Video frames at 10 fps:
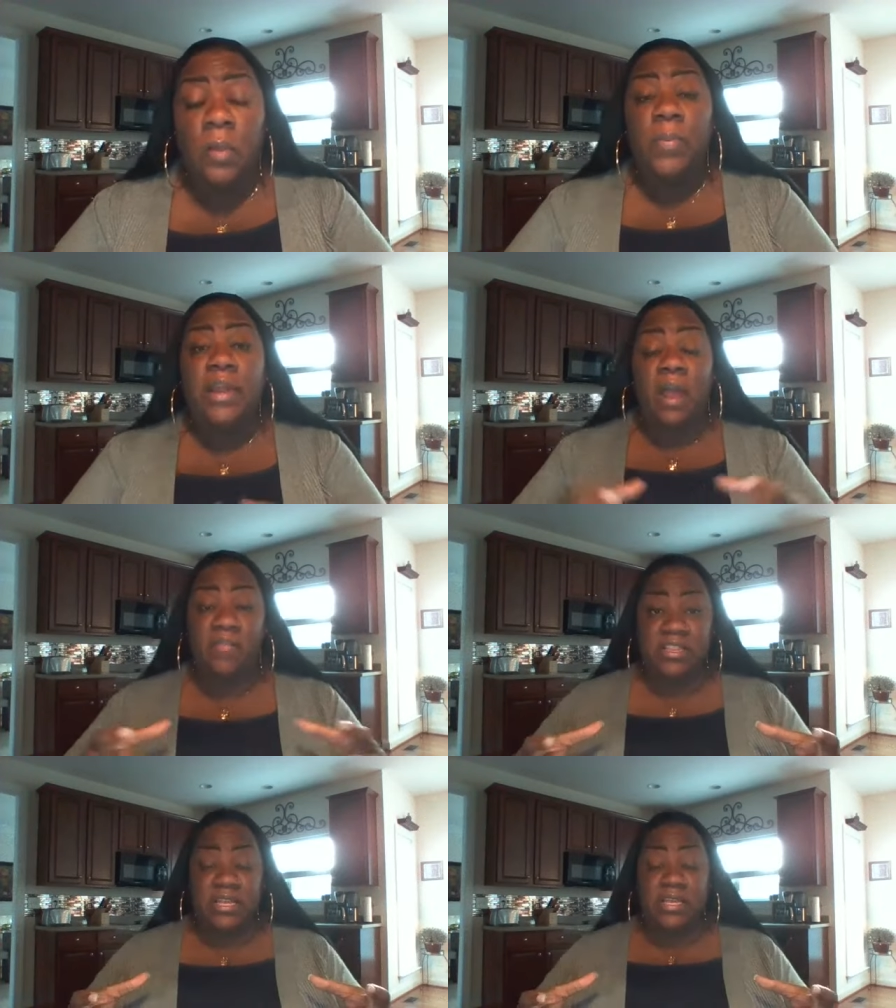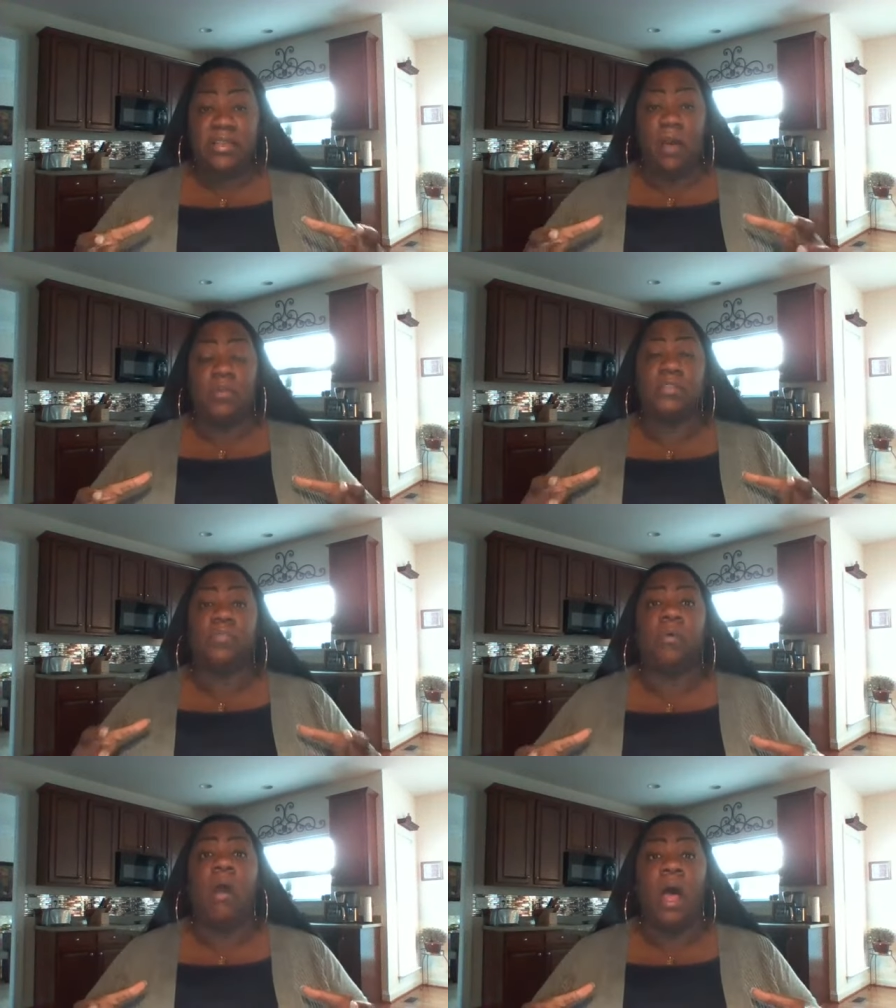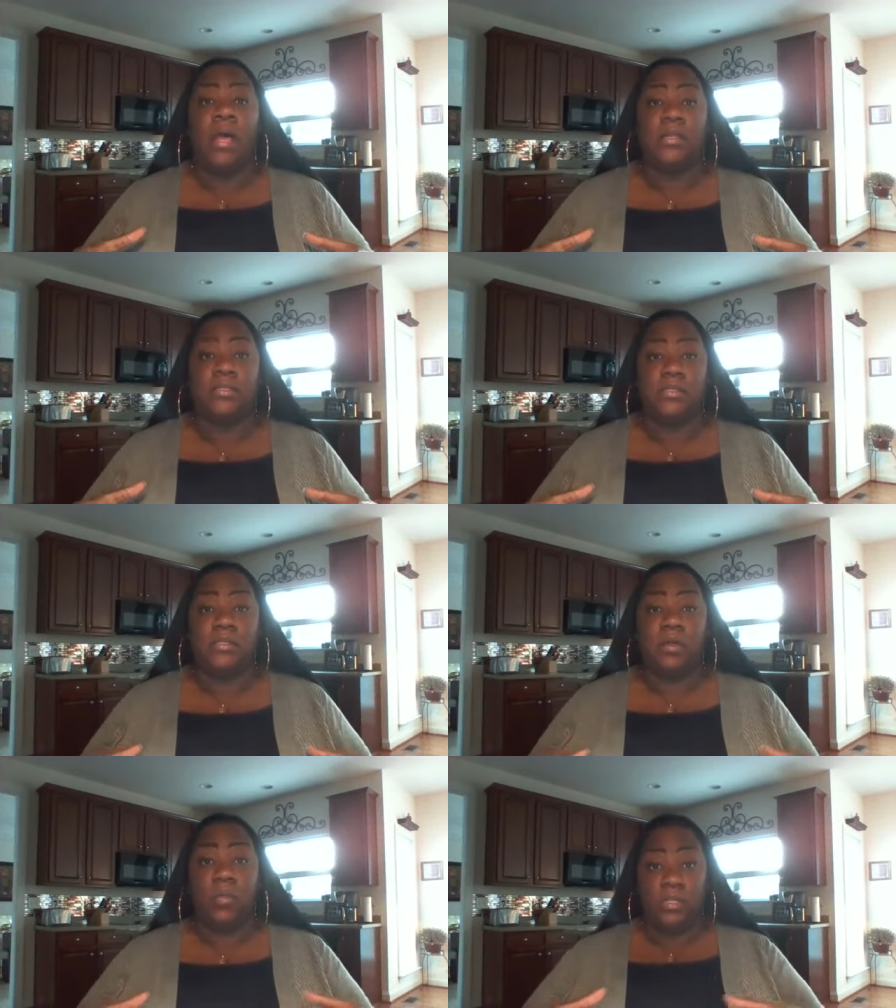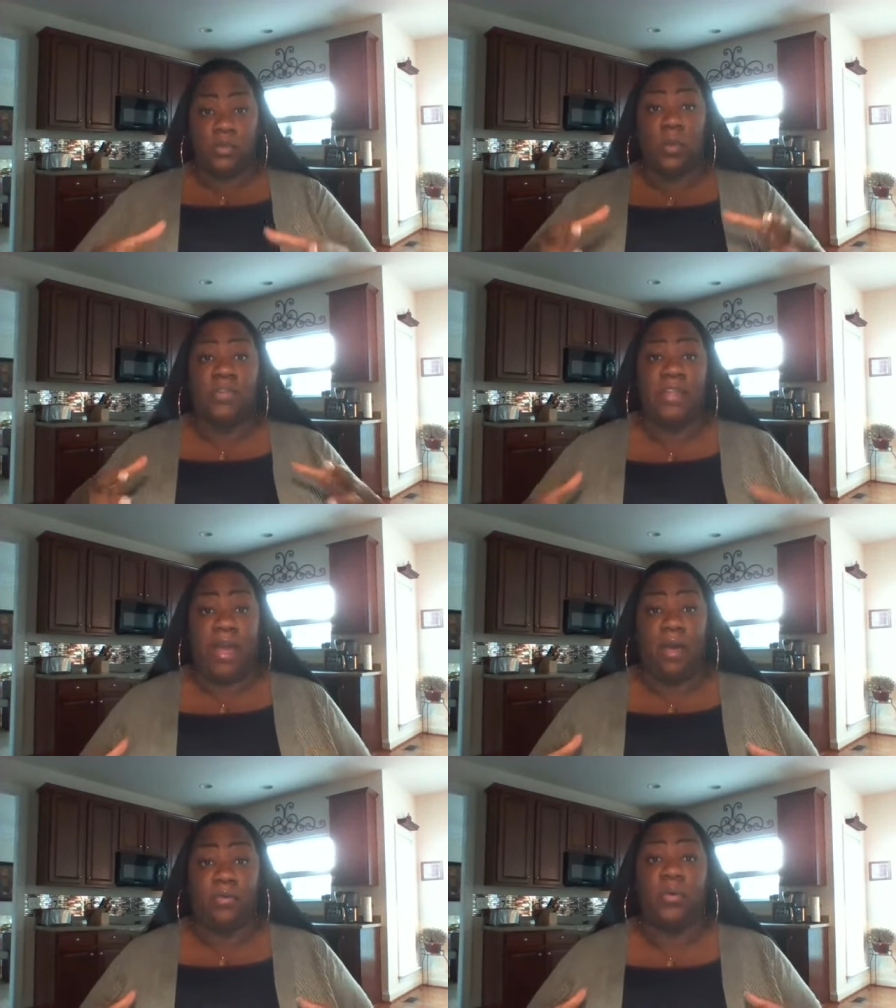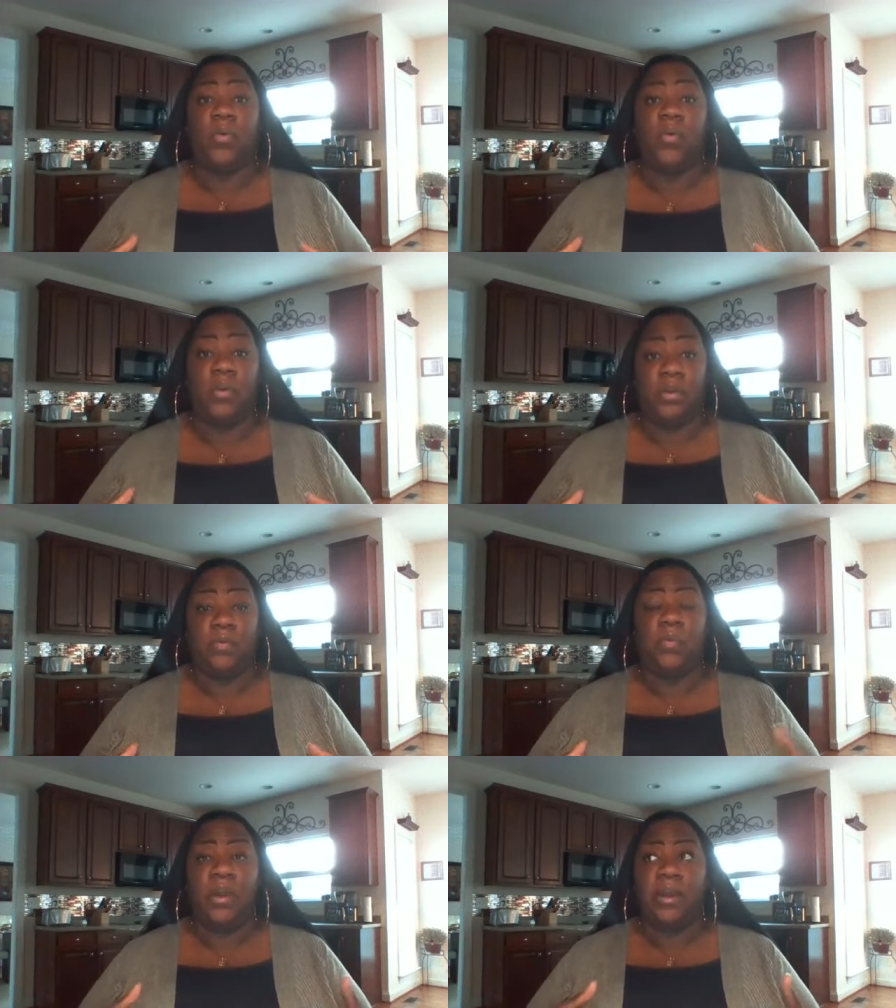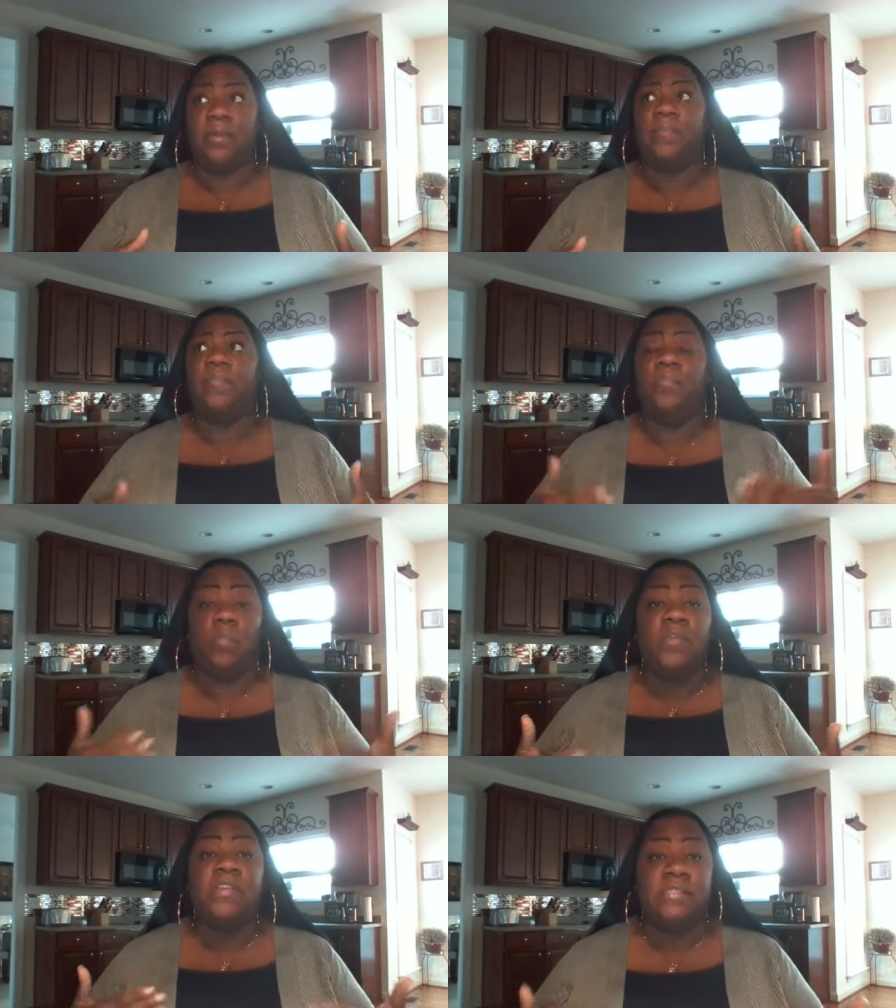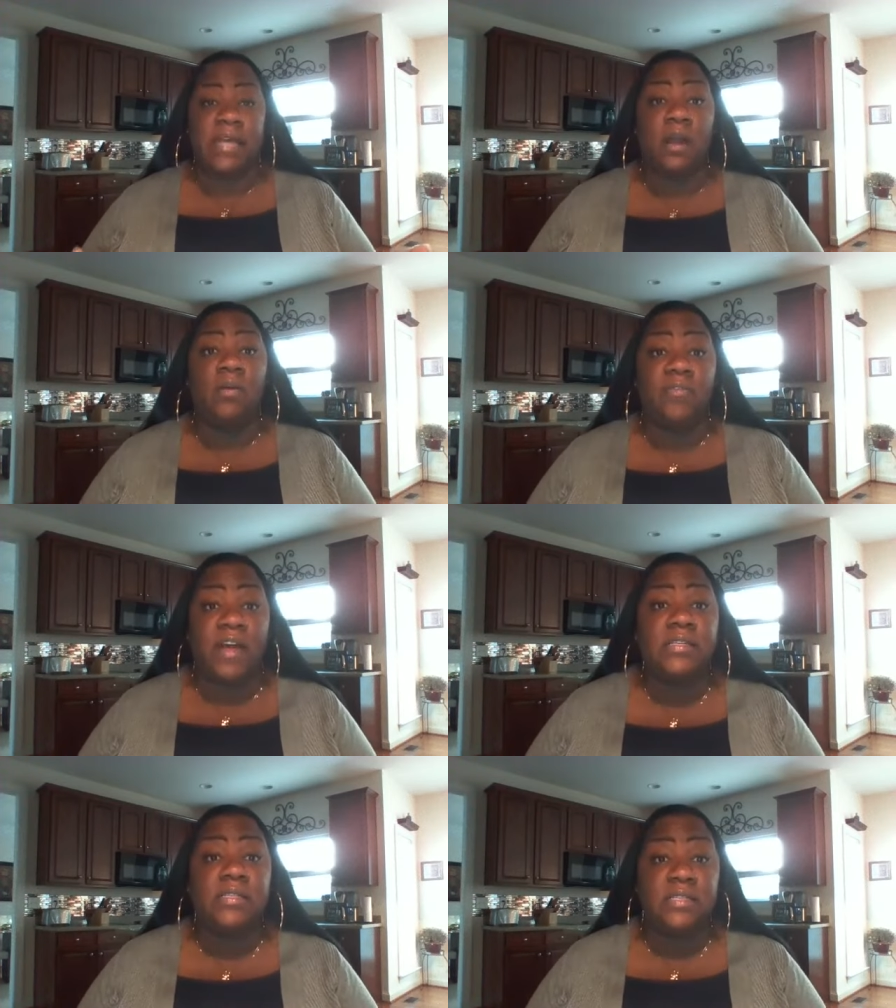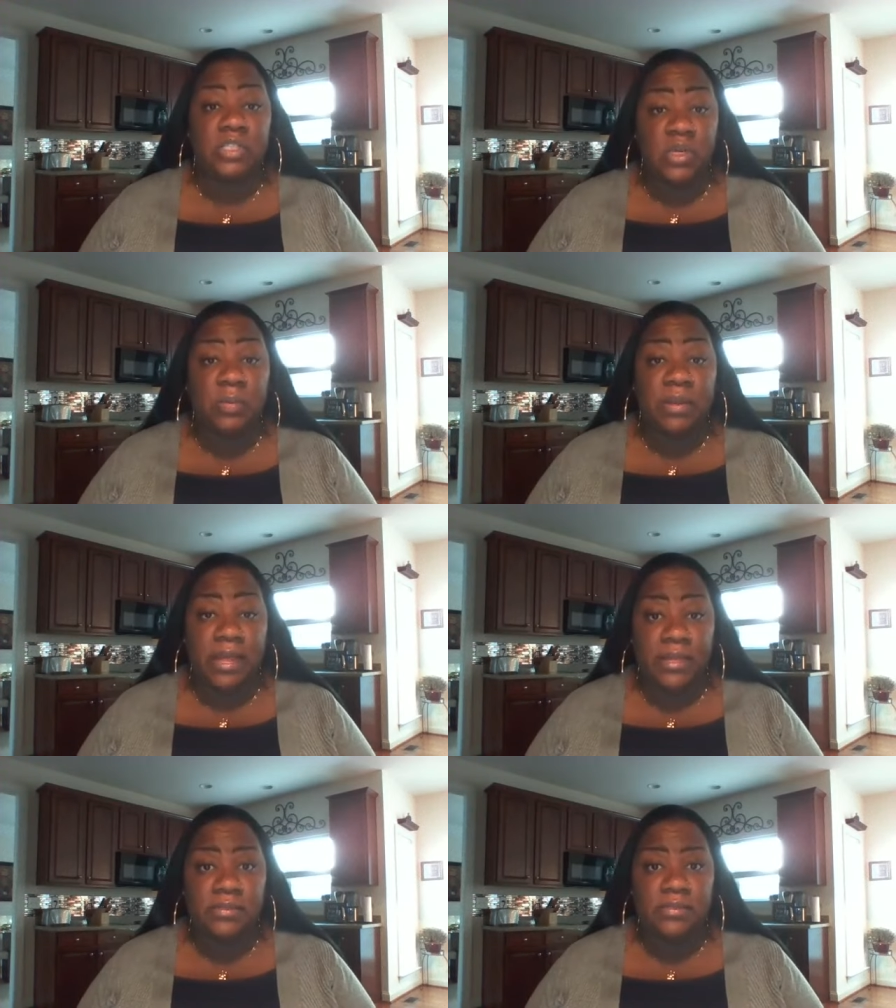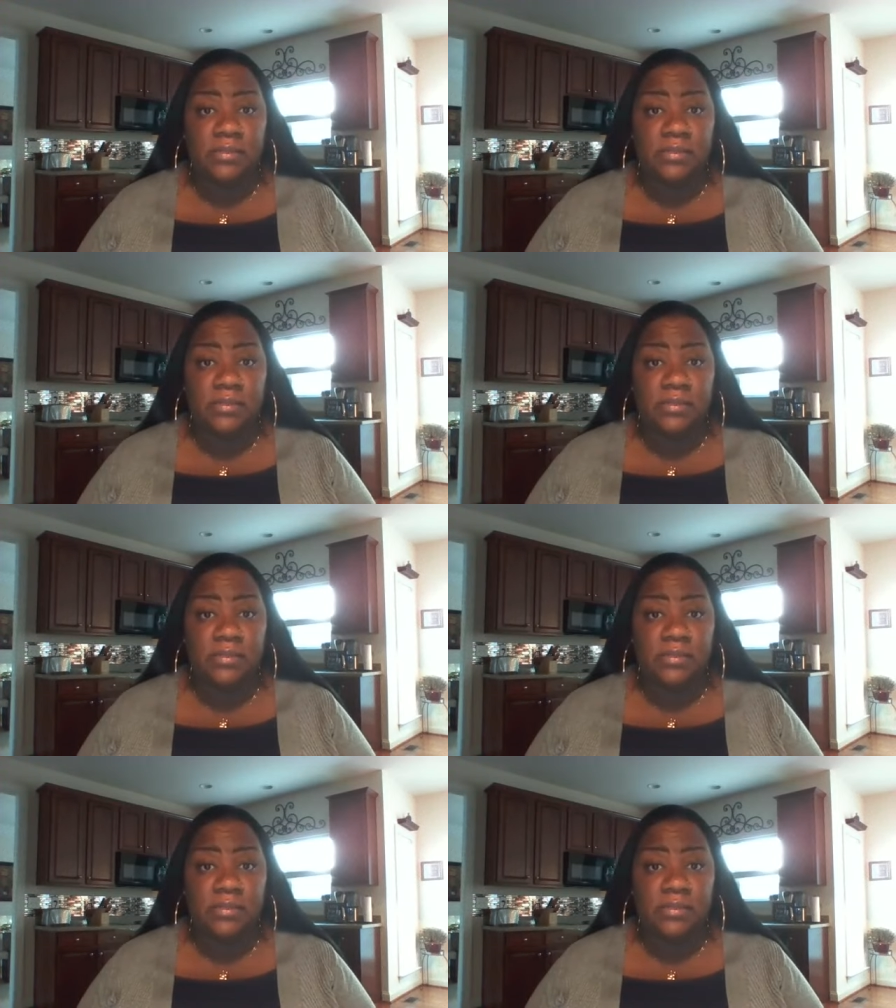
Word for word: But everything that was bronze was on the outer court where the sacrifices took place,